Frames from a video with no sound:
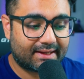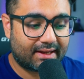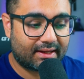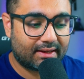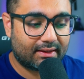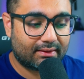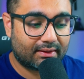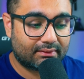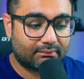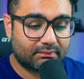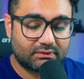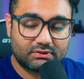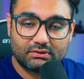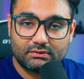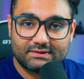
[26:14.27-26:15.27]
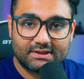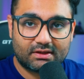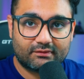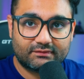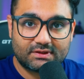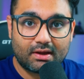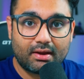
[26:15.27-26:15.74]
and due to sake
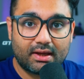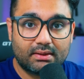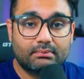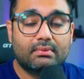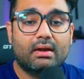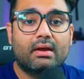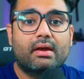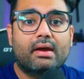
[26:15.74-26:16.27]
of time,